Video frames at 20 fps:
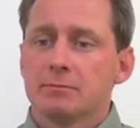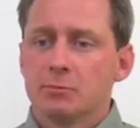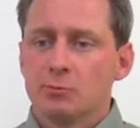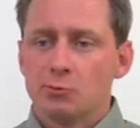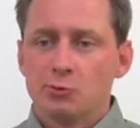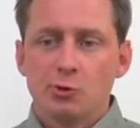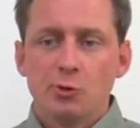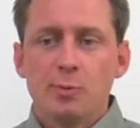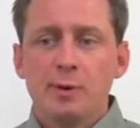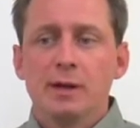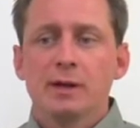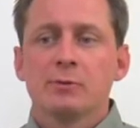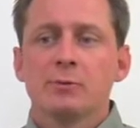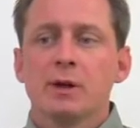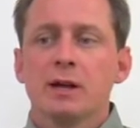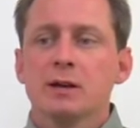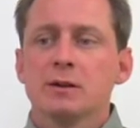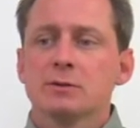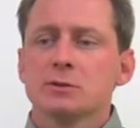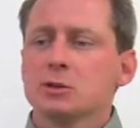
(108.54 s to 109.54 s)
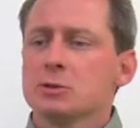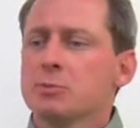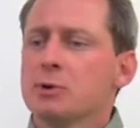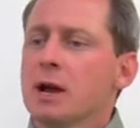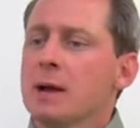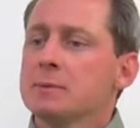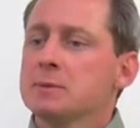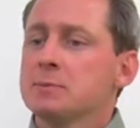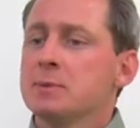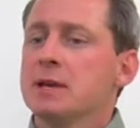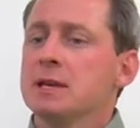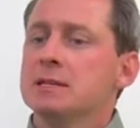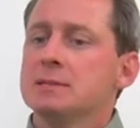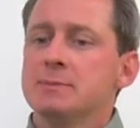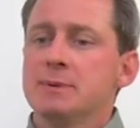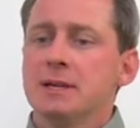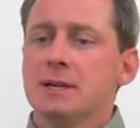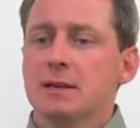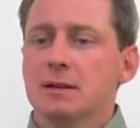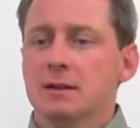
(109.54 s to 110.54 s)
Ruby on Rails, or perhaps
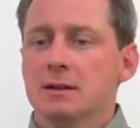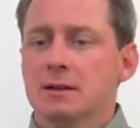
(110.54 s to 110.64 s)
PHP.